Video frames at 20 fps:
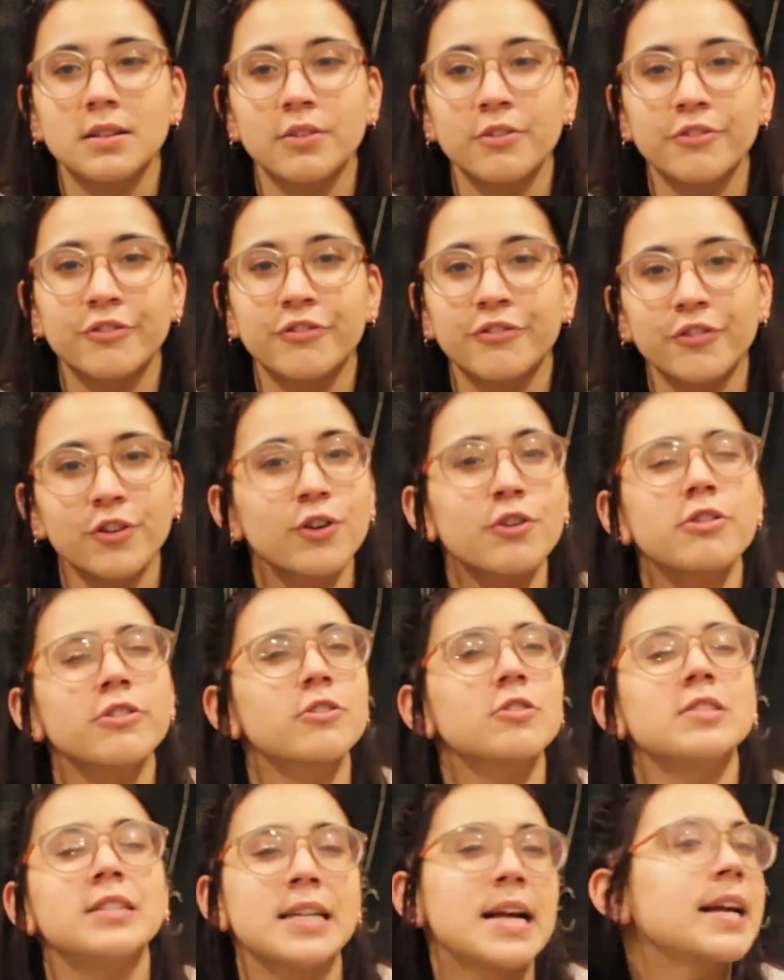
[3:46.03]

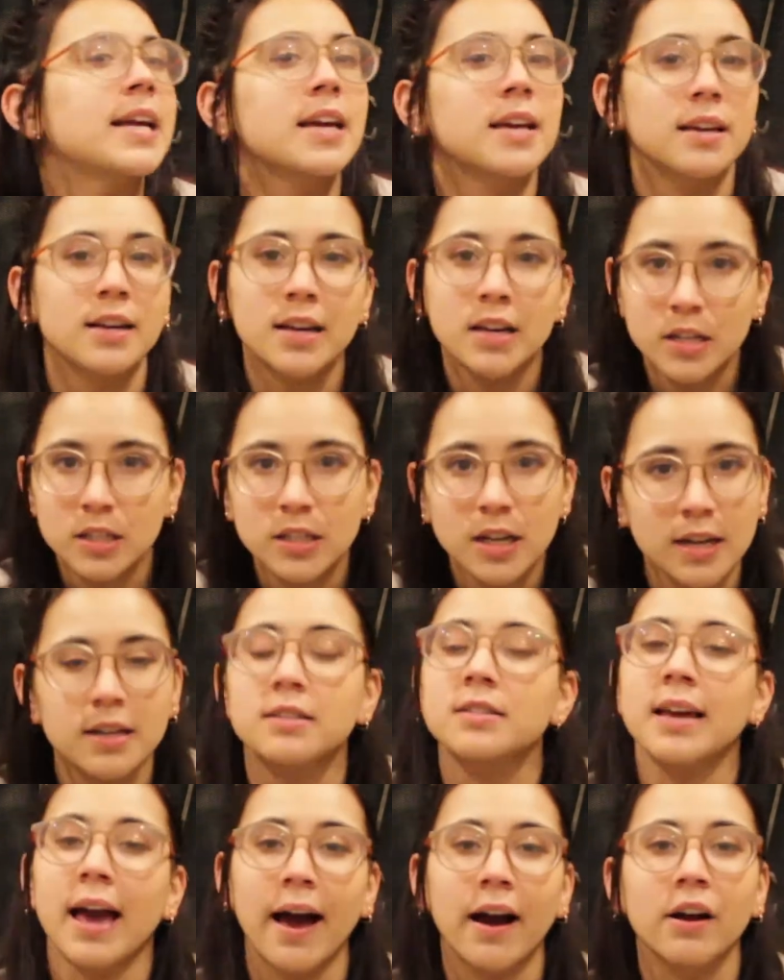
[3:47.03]
further digging into
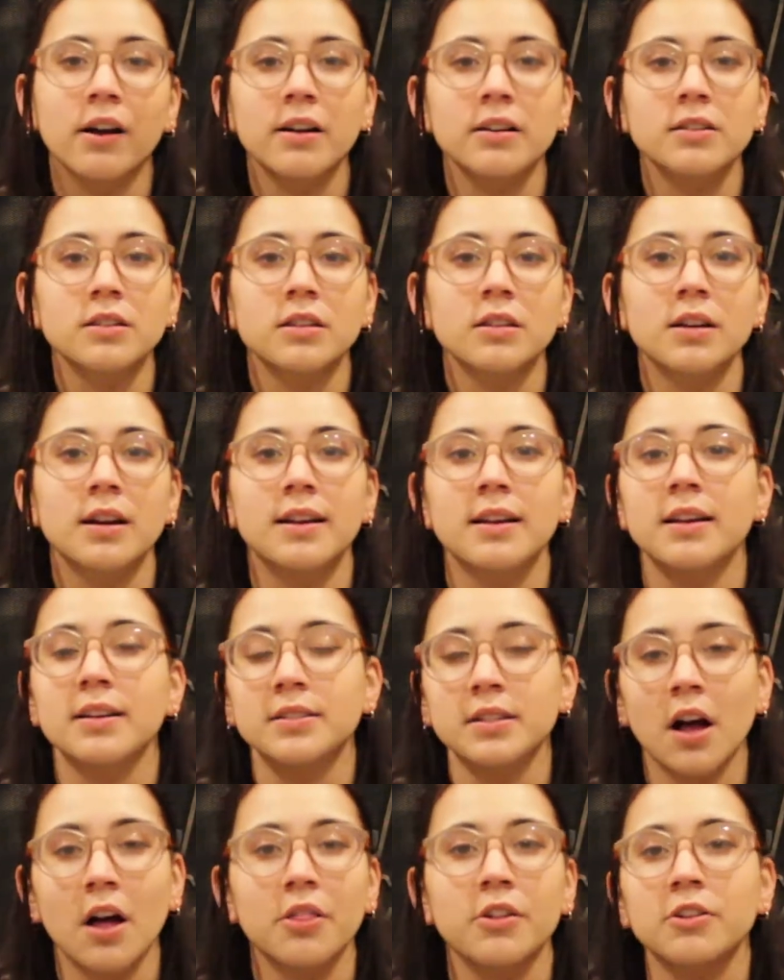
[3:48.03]
his character and
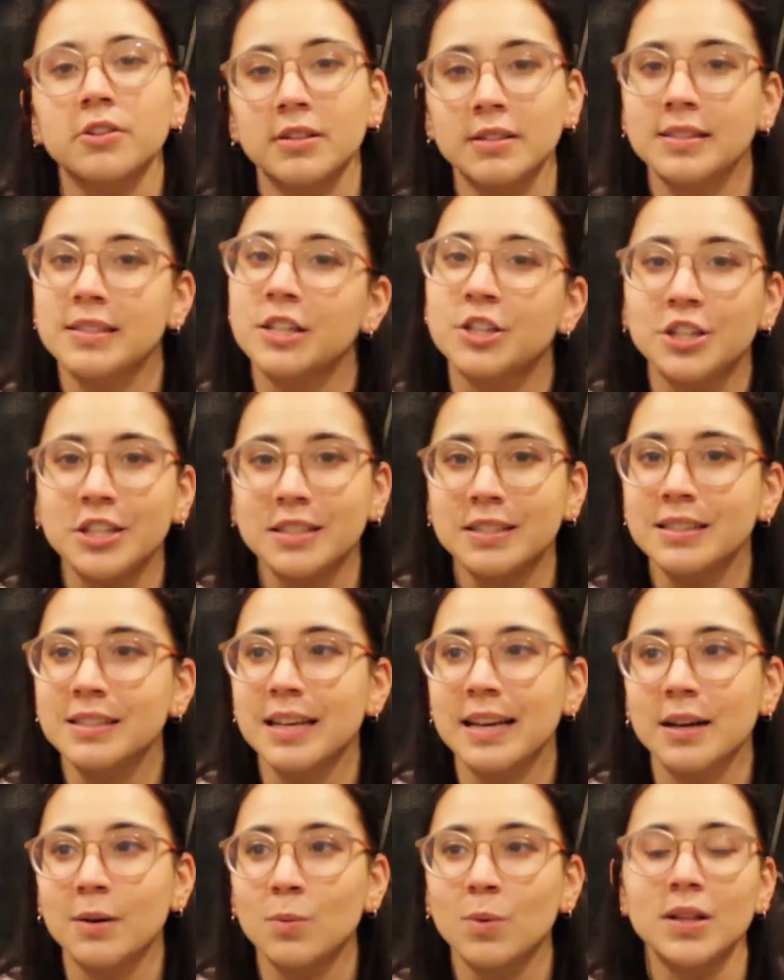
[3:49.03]
his other decisions,
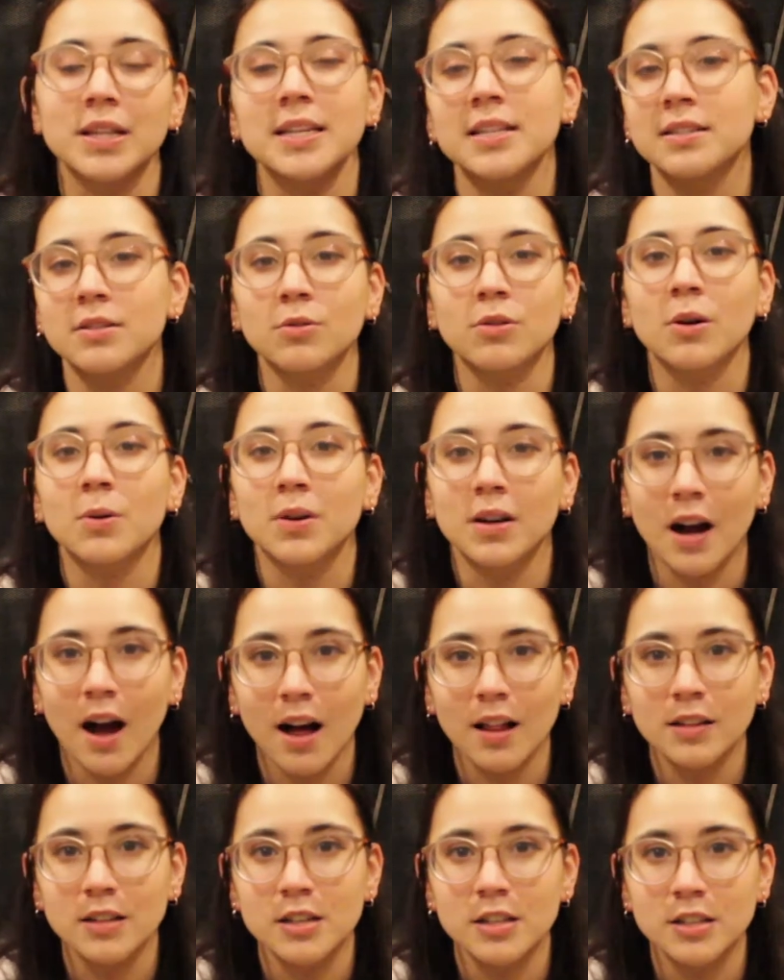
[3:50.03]
like, will he still go to
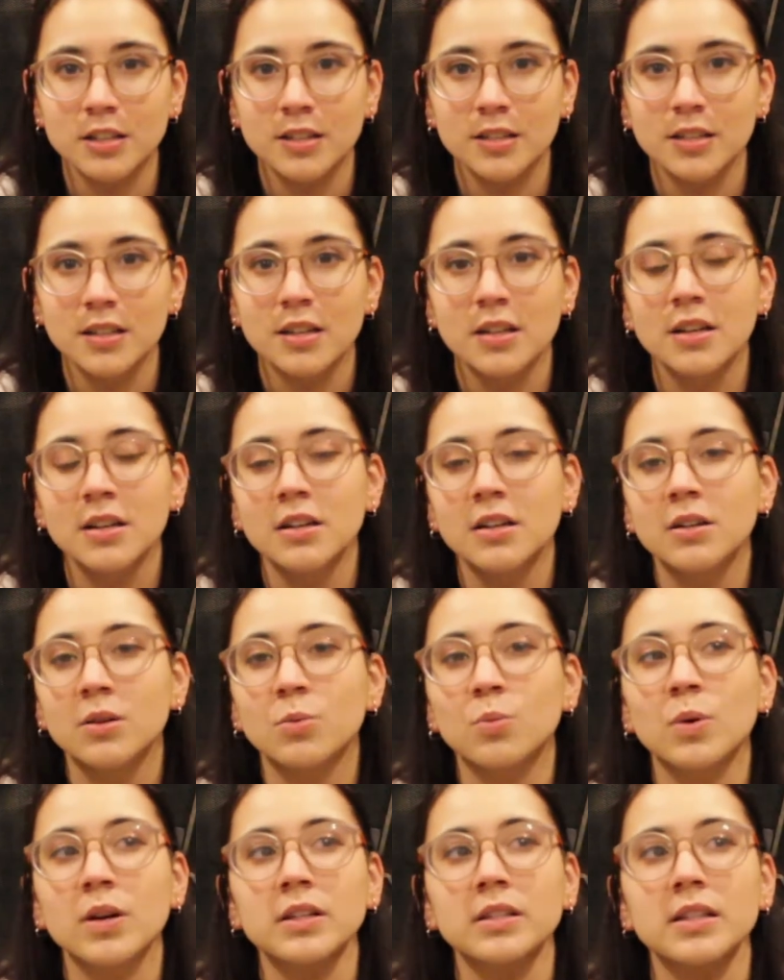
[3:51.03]
college?
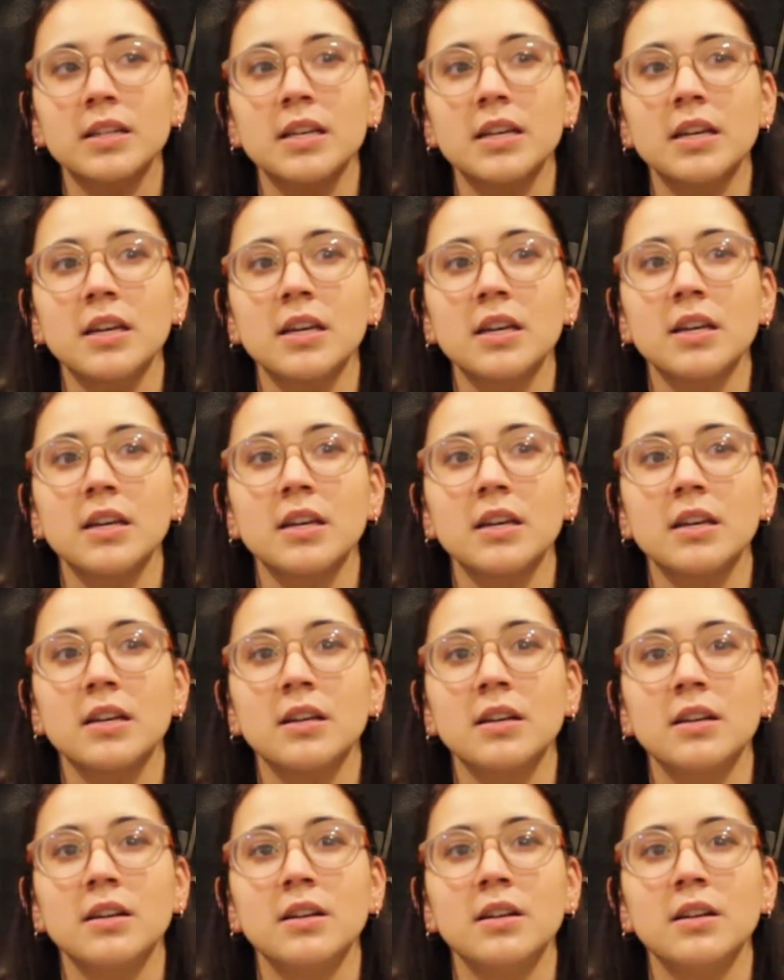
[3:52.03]
Will he,